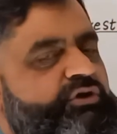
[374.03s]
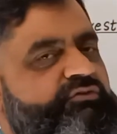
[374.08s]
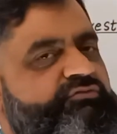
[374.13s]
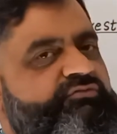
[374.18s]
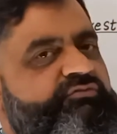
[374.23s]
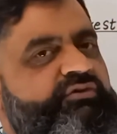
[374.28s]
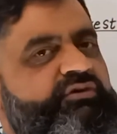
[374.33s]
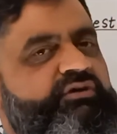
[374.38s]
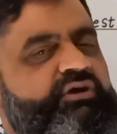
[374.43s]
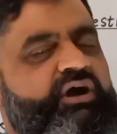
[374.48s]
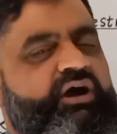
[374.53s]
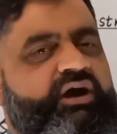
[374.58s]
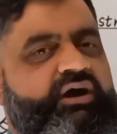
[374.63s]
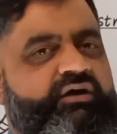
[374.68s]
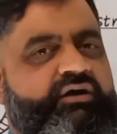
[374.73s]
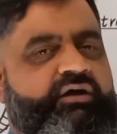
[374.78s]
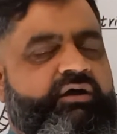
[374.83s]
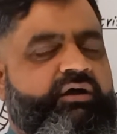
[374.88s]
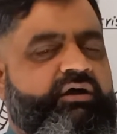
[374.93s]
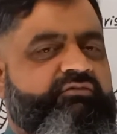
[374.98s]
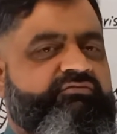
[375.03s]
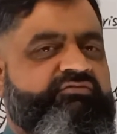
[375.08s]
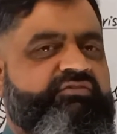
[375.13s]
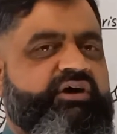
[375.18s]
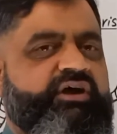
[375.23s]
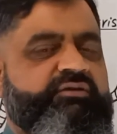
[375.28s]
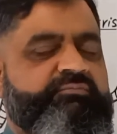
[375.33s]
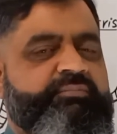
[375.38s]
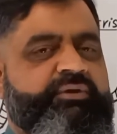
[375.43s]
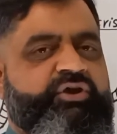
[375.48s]
of
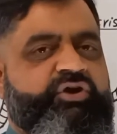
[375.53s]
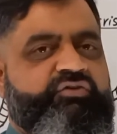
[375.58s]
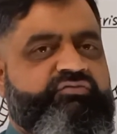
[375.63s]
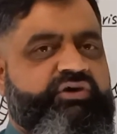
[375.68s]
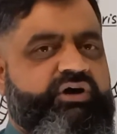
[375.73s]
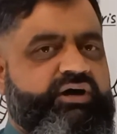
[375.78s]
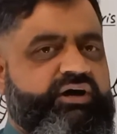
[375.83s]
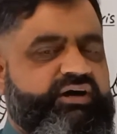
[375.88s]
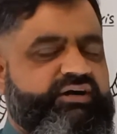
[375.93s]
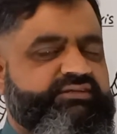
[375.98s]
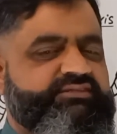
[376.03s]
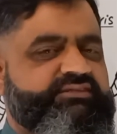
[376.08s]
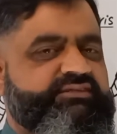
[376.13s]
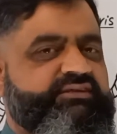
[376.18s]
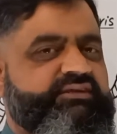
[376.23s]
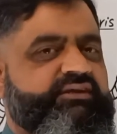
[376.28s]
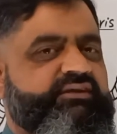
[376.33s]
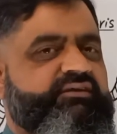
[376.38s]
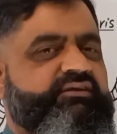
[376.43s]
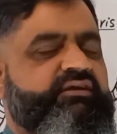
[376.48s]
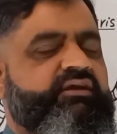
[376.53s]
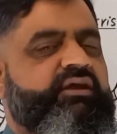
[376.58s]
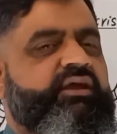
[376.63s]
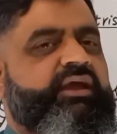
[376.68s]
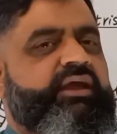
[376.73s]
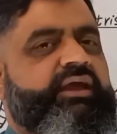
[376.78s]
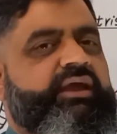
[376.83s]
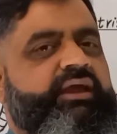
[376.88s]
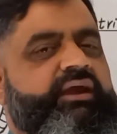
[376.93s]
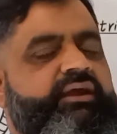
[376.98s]
five pair of hearts
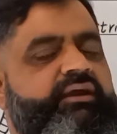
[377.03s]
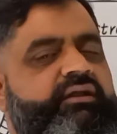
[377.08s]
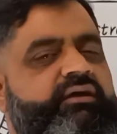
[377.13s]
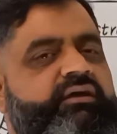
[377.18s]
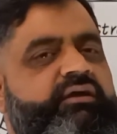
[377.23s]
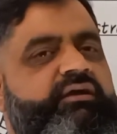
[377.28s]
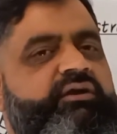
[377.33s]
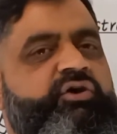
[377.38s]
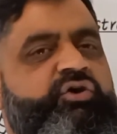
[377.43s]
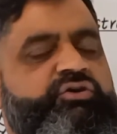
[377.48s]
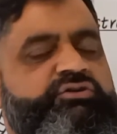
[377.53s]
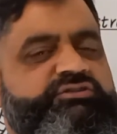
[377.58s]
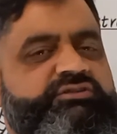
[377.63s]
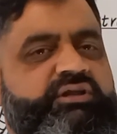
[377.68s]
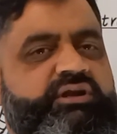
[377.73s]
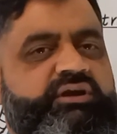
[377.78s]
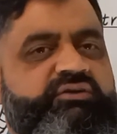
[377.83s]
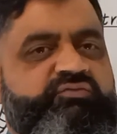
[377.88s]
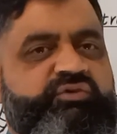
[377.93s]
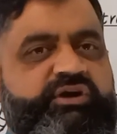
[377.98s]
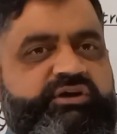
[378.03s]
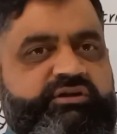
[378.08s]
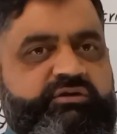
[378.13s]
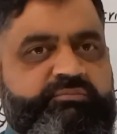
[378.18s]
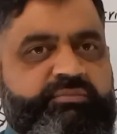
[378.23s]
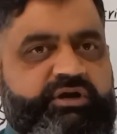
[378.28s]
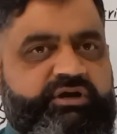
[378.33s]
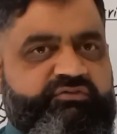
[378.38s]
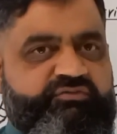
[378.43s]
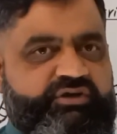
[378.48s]
and dorsal and
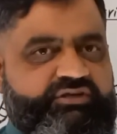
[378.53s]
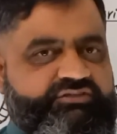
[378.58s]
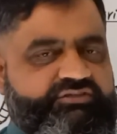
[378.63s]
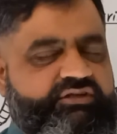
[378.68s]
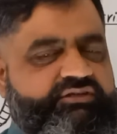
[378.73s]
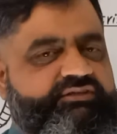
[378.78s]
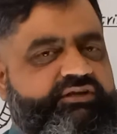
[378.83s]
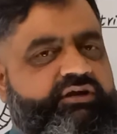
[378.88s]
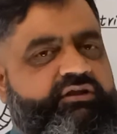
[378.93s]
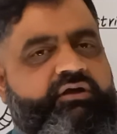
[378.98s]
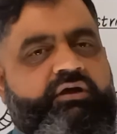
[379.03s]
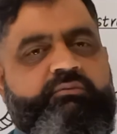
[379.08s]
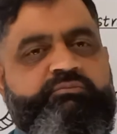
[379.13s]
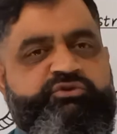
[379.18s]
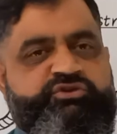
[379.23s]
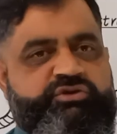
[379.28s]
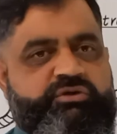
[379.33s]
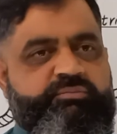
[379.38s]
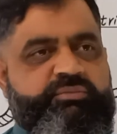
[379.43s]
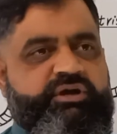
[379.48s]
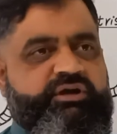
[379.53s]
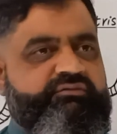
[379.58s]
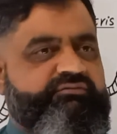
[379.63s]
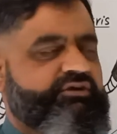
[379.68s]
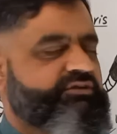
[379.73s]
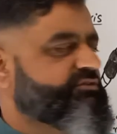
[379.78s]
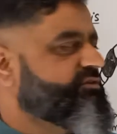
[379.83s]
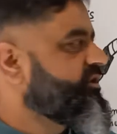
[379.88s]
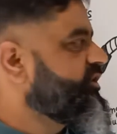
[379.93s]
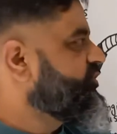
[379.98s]
ventral blood vessels and commissural blood
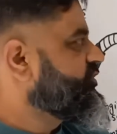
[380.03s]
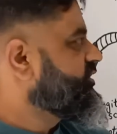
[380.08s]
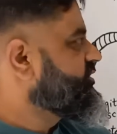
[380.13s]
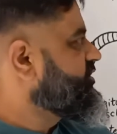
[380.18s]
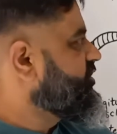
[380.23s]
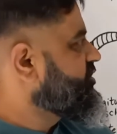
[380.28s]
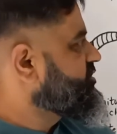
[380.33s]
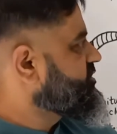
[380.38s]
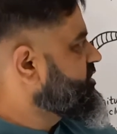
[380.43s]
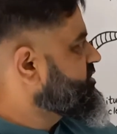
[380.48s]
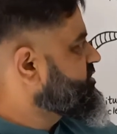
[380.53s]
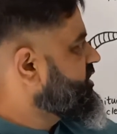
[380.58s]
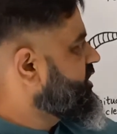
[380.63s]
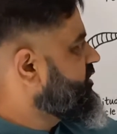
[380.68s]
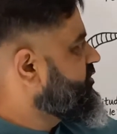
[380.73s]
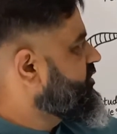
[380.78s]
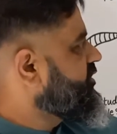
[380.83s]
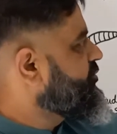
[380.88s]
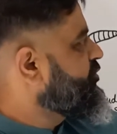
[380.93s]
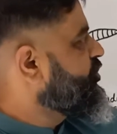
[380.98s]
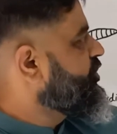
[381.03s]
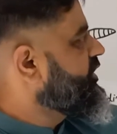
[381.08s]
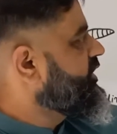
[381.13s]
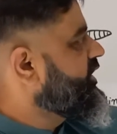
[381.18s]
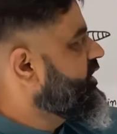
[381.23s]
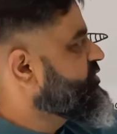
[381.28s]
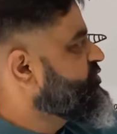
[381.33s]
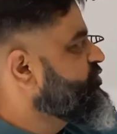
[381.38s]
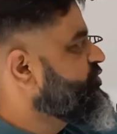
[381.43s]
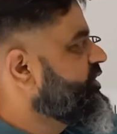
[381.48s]
vessel. On the dorsal side of the
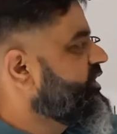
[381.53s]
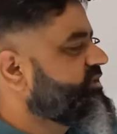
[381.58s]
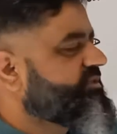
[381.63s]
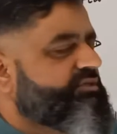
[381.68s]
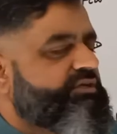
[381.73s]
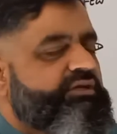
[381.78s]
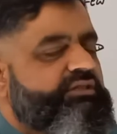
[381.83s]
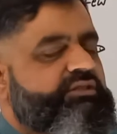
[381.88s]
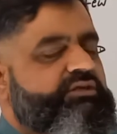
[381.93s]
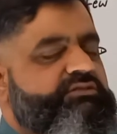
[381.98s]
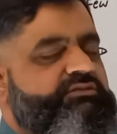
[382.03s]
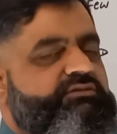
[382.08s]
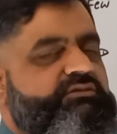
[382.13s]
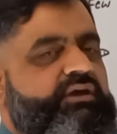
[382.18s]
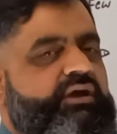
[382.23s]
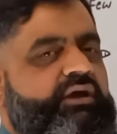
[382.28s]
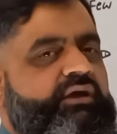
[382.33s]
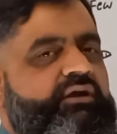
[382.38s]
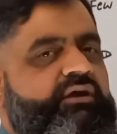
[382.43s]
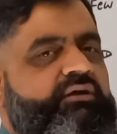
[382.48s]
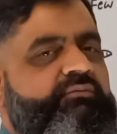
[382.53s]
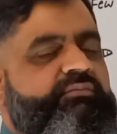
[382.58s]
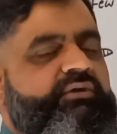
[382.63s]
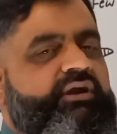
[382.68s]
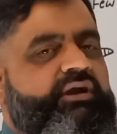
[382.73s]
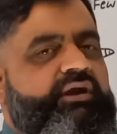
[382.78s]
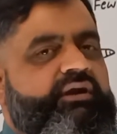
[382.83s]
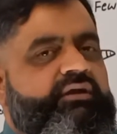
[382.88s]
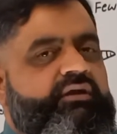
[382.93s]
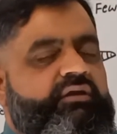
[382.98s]
body, as you can see in this diagram,
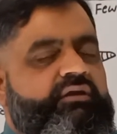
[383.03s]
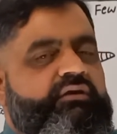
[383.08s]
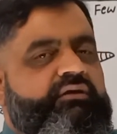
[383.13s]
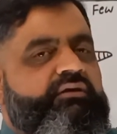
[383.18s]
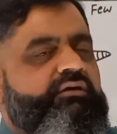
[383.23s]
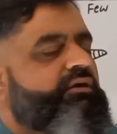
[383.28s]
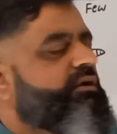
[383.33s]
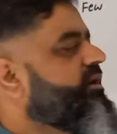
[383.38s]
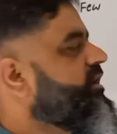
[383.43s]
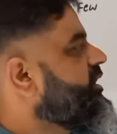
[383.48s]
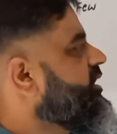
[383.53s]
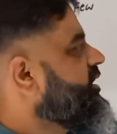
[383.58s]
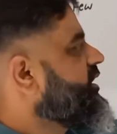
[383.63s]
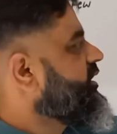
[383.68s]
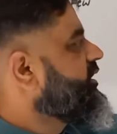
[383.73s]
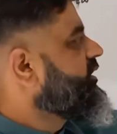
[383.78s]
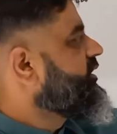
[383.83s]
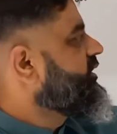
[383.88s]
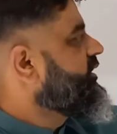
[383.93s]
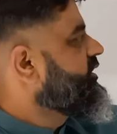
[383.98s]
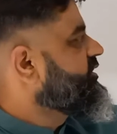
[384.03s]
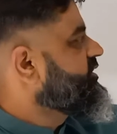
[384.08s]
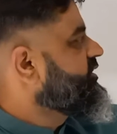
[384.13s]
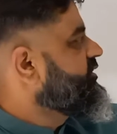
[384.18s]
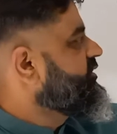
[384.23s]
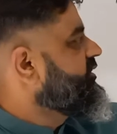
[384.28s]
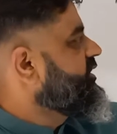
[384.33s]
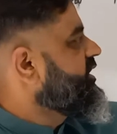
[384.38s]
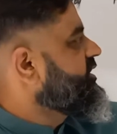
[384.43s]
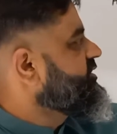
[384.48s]
red color,
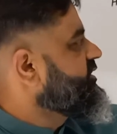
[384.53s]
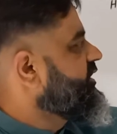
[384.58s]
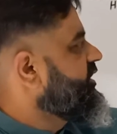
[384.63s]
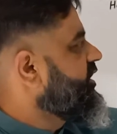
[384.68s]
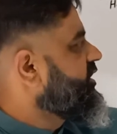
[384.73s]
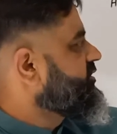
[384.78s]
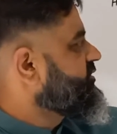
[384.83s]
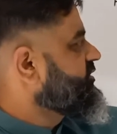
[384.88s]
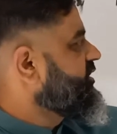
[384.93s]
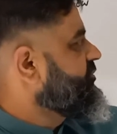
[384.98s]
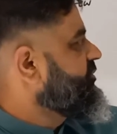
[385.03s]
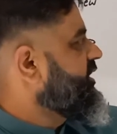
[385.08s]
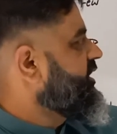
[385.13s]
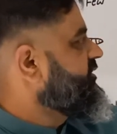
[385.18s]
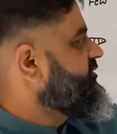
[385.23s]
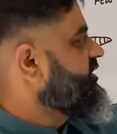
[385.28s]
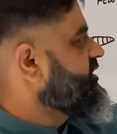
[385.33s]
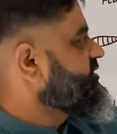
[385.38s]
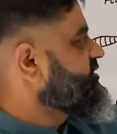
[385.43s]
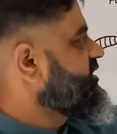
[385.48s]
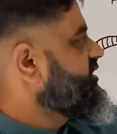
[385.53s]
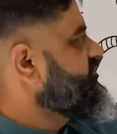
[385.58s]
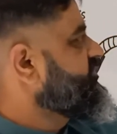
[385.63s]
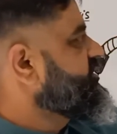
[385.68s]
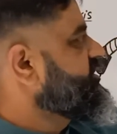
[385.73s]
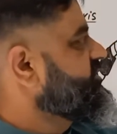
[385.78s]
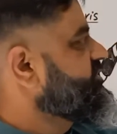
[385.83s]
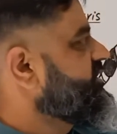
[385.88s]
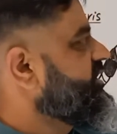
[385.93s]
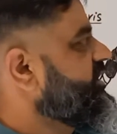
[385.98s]
there is a dorsal blood vessel
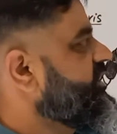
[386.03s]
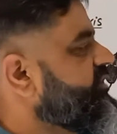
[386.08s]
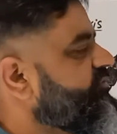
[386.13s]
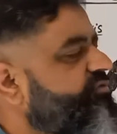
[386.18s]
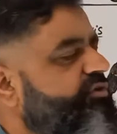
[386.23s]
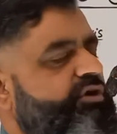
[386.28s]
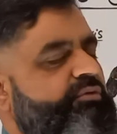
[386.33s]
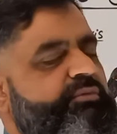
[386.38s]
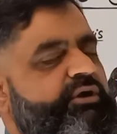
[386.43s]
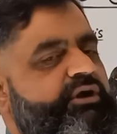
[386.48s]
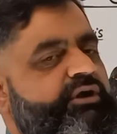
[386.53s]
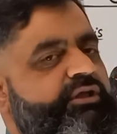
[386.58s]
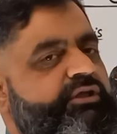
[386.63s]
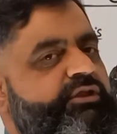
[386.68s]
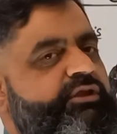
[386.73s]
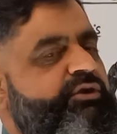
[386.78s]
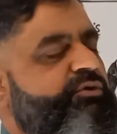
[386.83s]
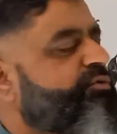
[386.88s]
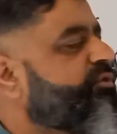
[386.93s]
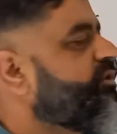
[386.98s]
which is running from anterior